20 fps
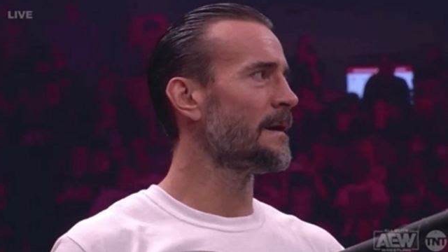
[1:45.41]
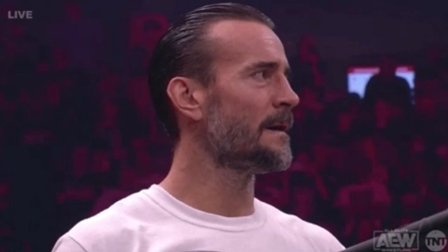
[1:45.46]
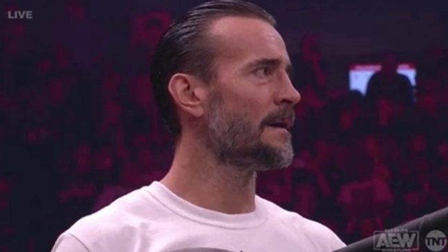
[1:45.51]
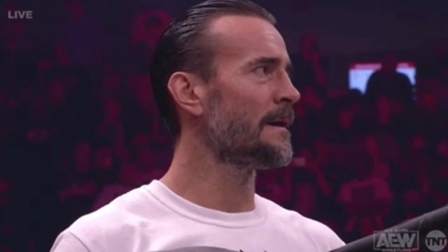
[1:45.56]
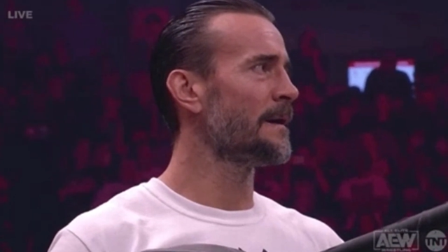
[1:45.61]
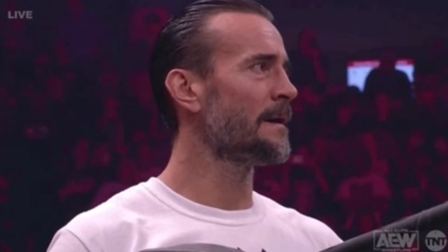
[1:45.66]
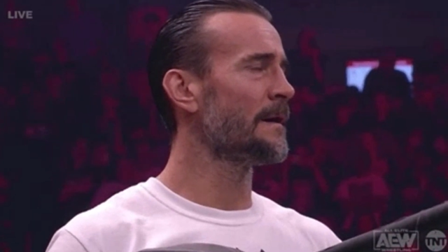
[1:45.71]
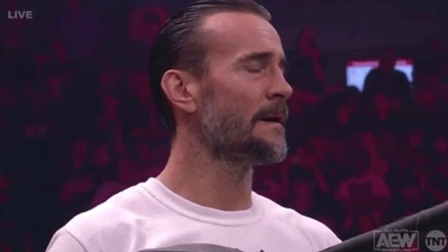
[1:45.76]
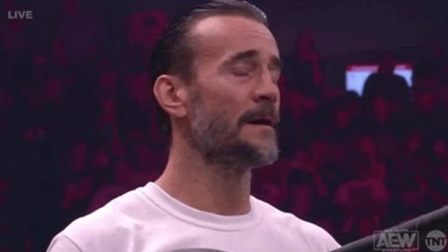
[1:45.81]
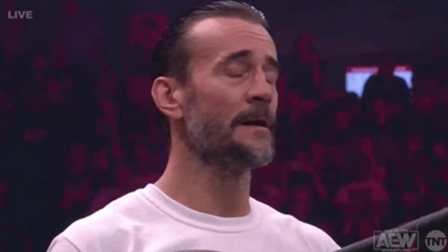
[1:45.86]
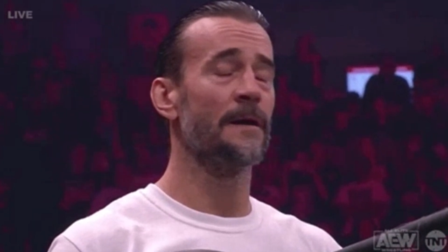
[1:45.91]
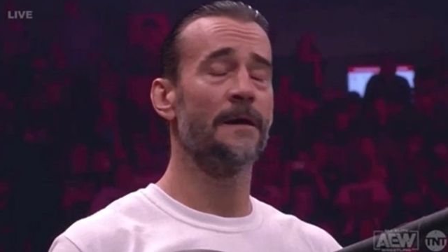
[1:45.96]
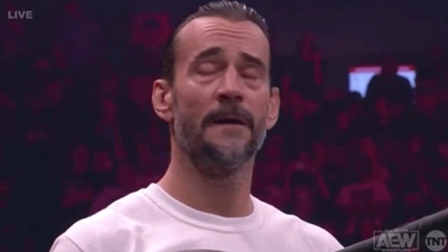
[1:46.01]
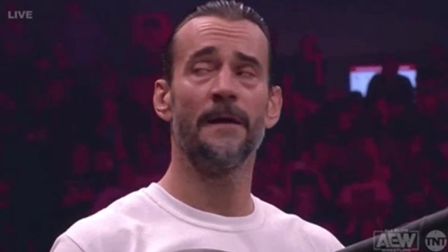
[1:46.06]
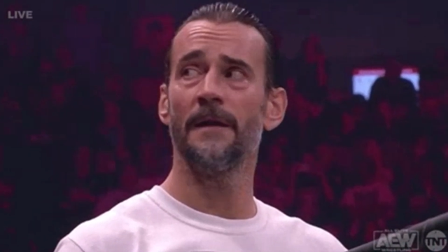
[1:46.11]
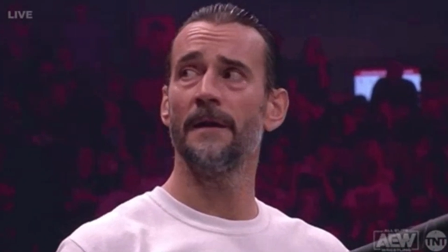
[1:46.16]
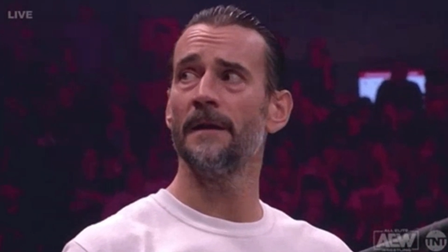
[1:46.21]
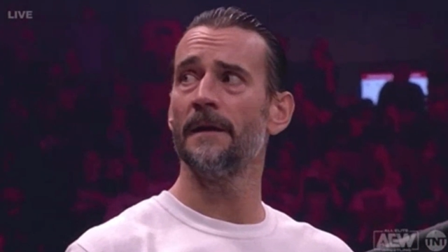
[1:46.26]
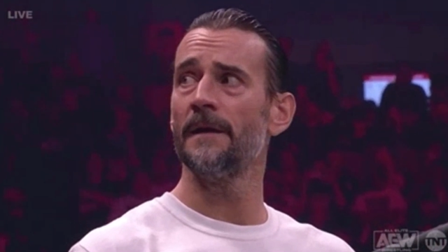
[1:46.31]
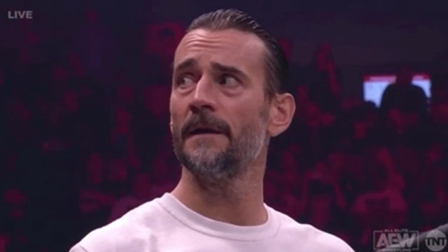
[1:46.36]

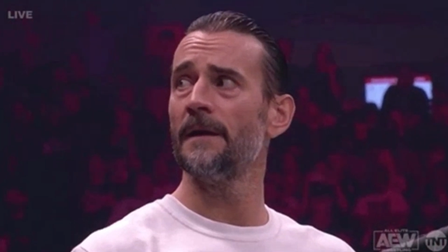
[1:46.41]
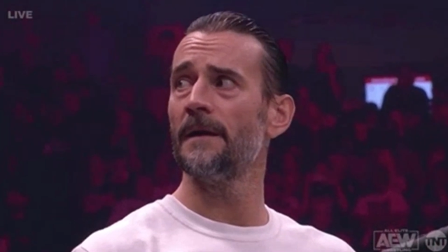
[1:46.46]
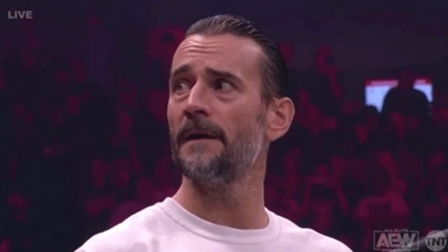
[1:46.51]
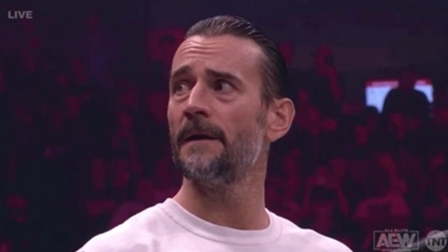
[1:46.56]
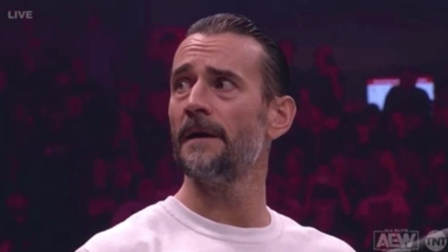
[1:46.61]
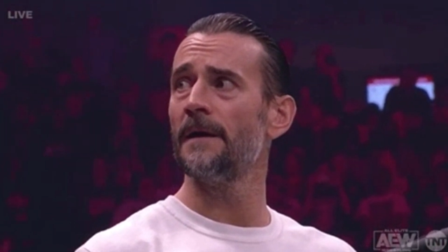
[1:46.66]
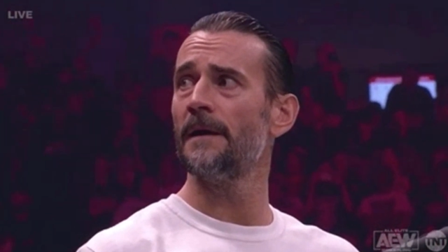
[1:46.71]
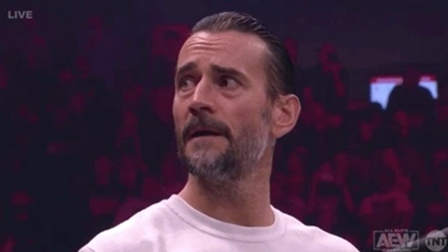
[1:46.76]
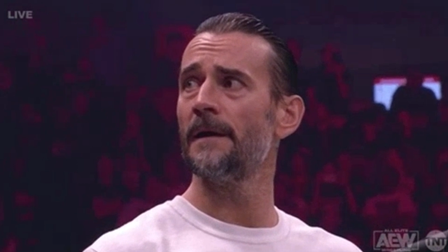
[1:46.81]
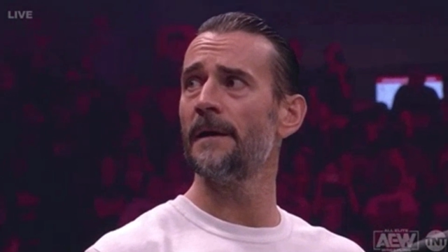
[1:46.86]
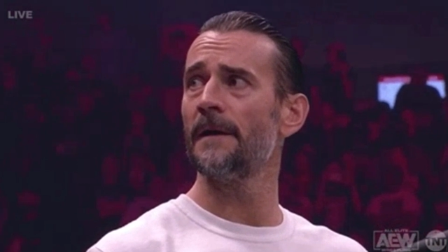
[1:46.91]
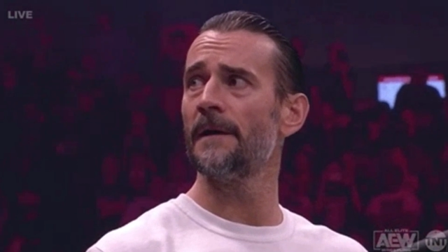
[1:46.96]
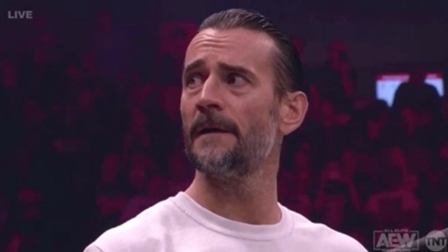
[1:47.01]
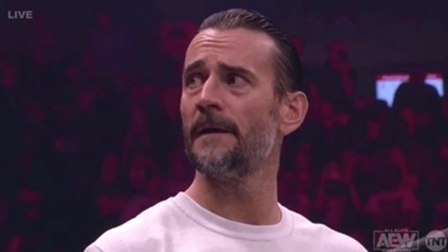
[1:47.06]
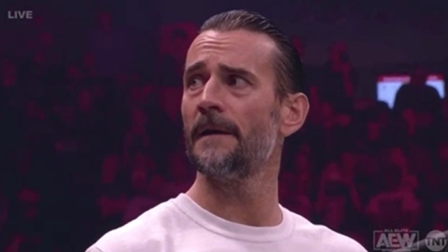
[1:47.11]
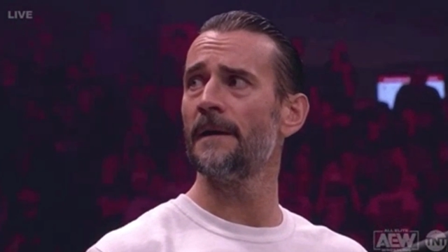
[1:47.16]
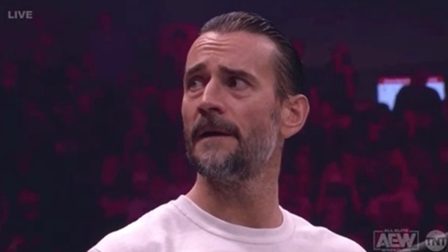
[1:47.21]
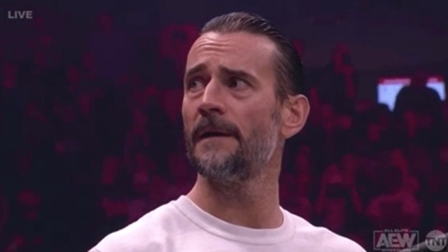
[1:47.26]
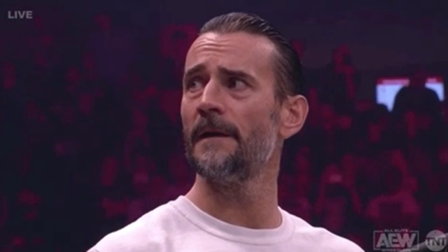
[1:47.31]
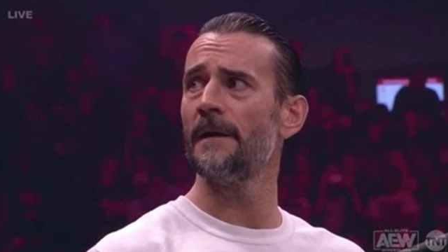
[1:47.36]
Riddle is who y'all act like